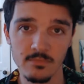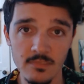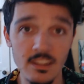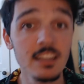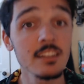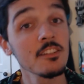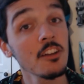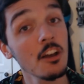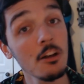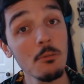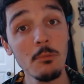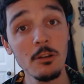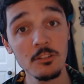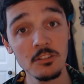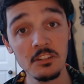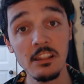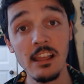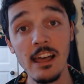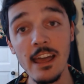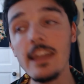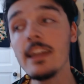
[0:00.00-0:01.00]
It's
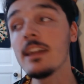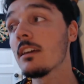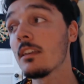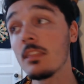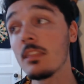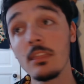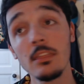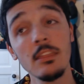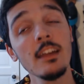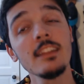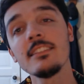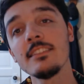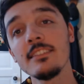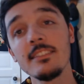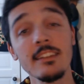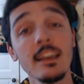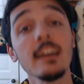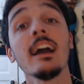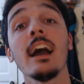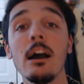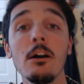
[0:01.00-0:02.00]
almost like
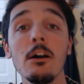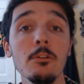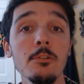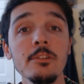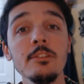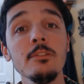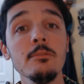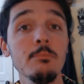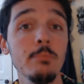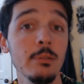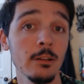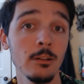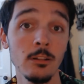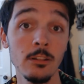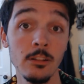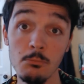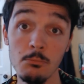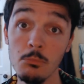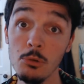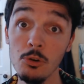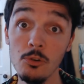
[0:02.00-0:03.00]
that's how you build
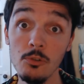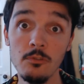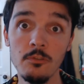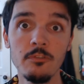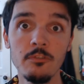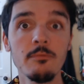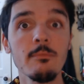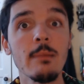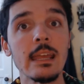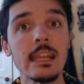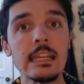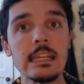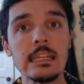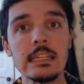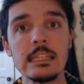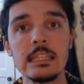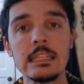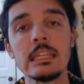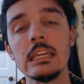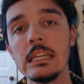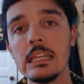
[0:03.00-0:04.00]
a
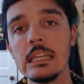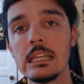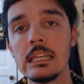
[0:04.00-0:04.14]
movement.